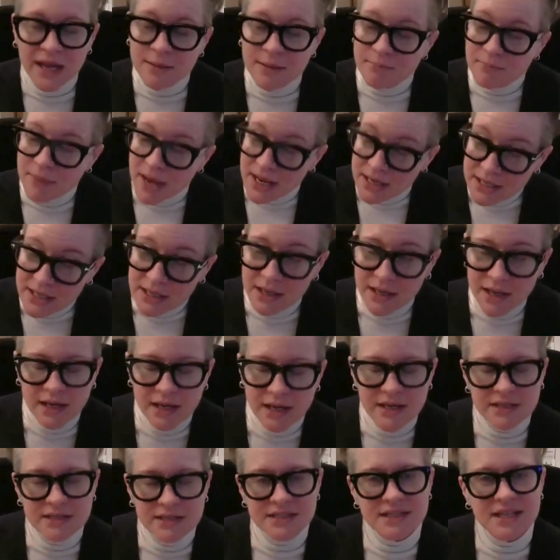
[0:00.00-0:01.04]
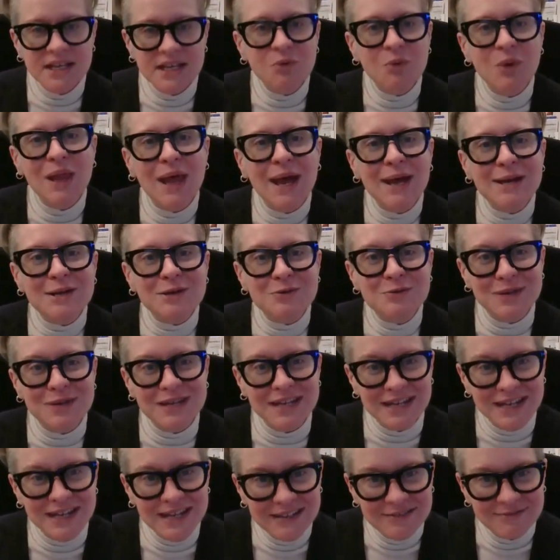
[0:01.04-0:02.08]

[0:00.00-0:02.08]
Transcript: And many Canadians think, well, I don't need